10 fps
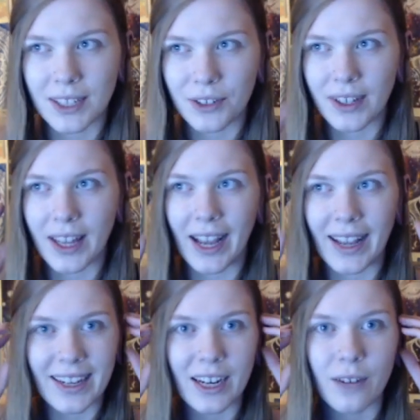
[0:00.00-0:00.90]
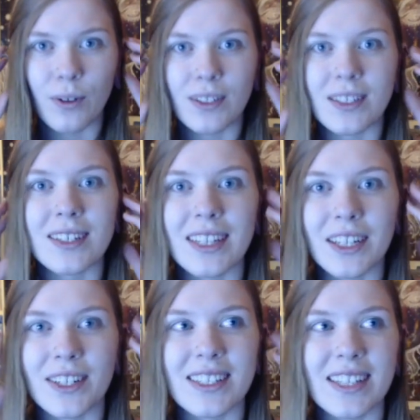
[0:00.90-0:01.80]
literally like I could hear voices
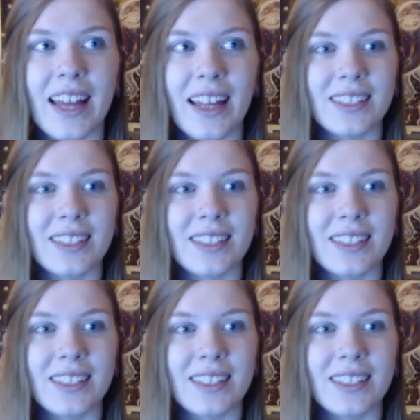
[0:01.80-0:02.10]
clear as day.